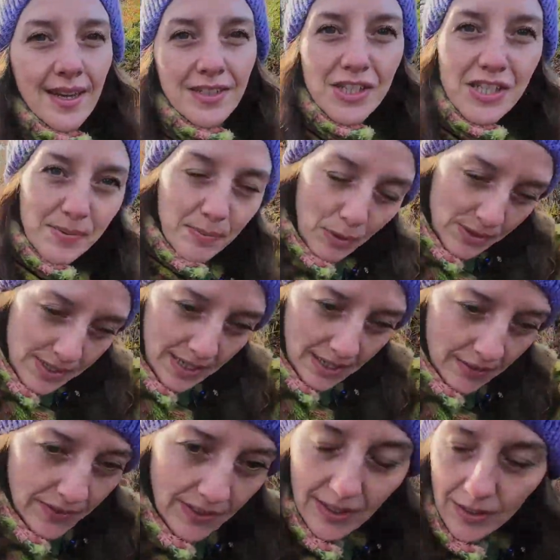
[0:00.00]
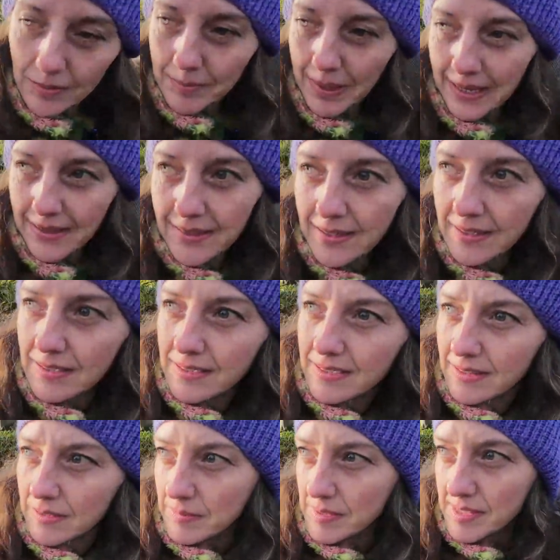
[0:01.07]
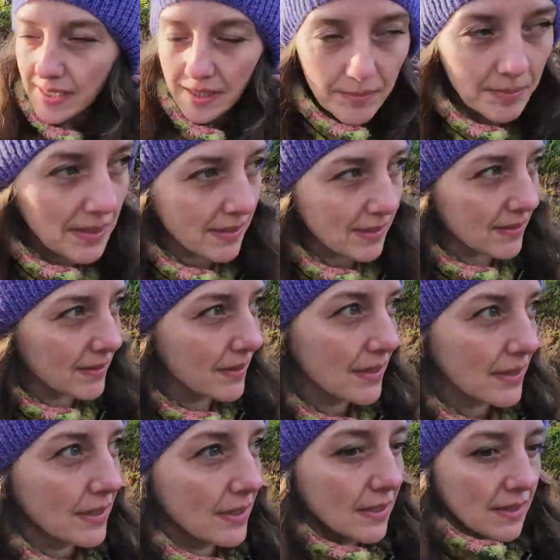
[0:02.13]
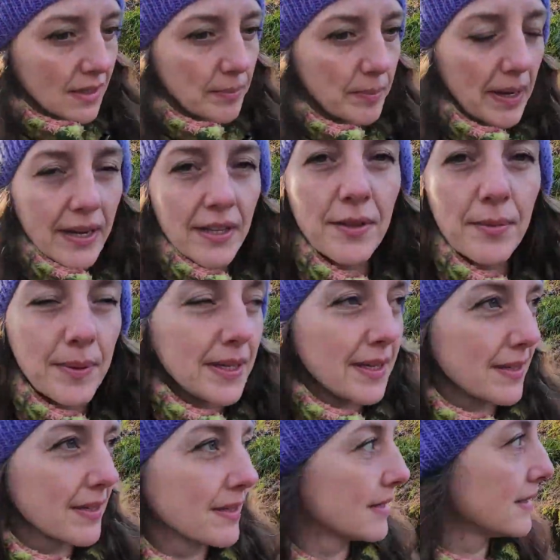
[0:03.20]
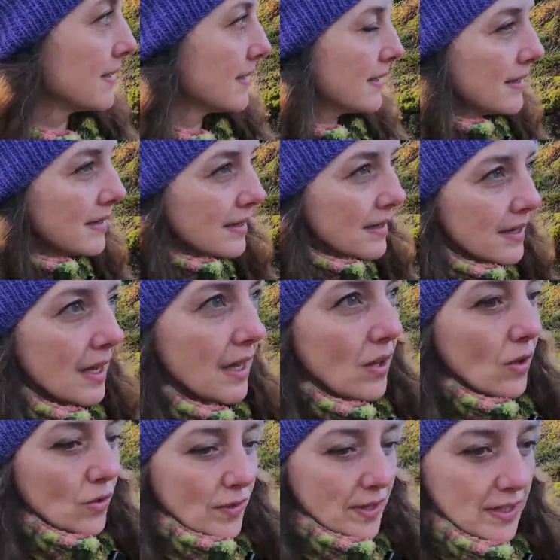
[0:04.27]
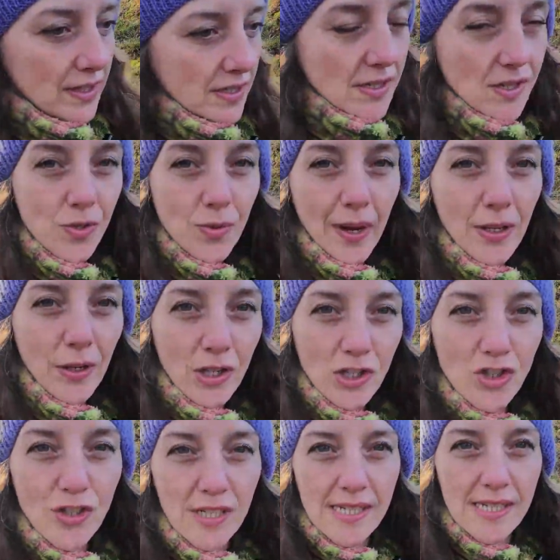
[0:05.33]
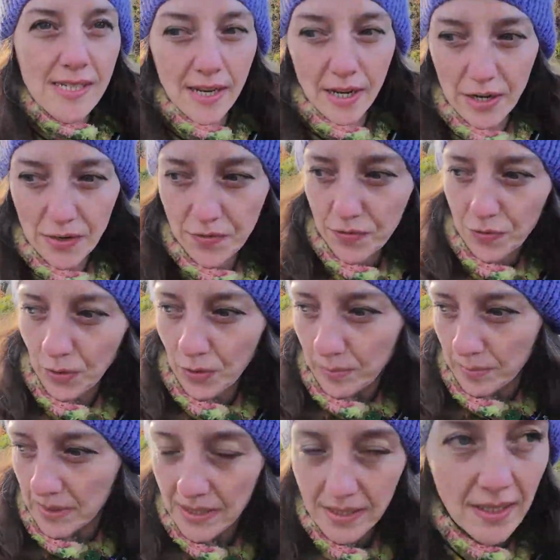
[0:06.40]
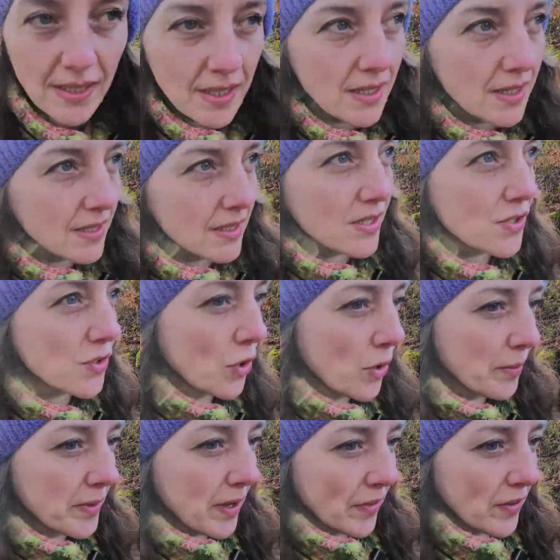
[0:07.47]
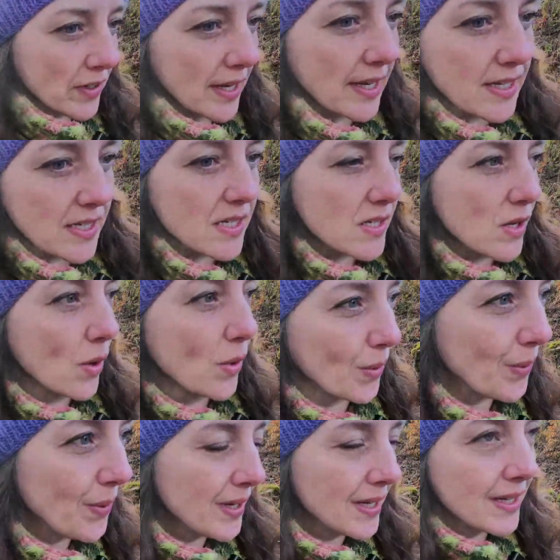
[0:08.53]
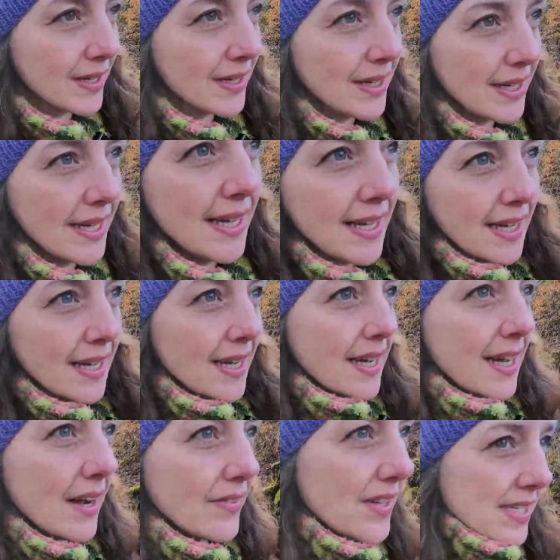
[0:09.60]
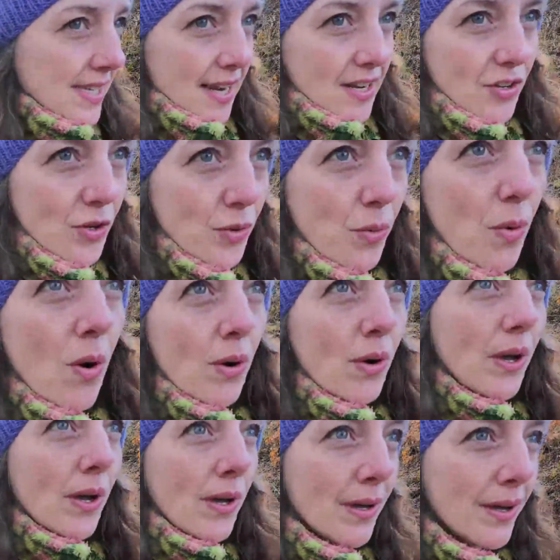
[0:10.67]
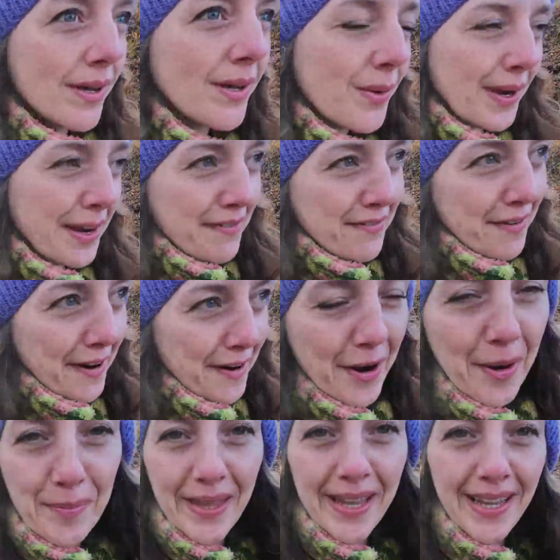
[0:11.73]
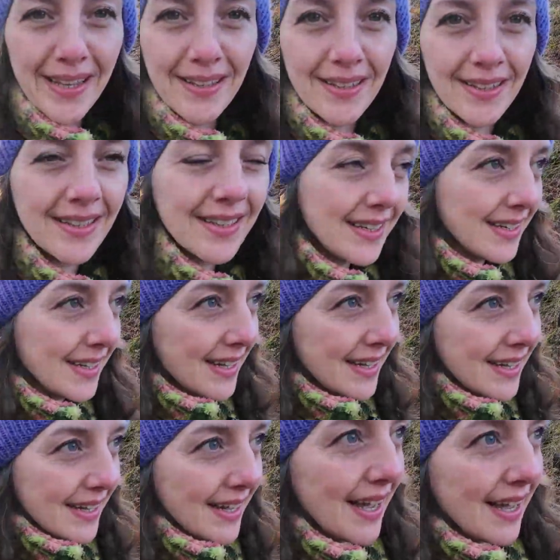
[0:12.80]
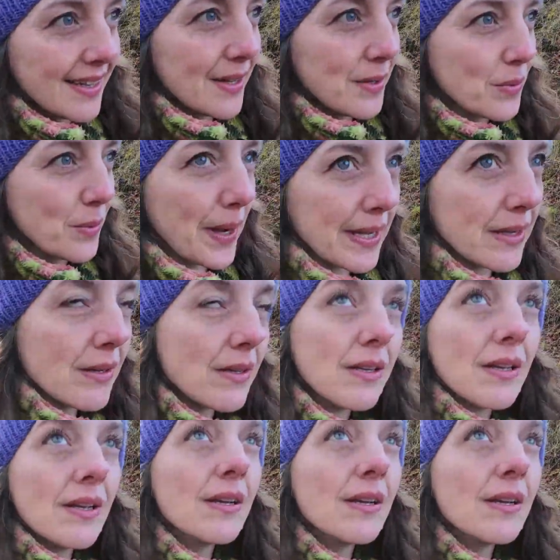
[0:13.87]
Just spoke to a lovely little man there that was telling me that the pathway along there's quite a lot of trees down from the storm the other night, so I've decided to walk quite far up the hill a little while.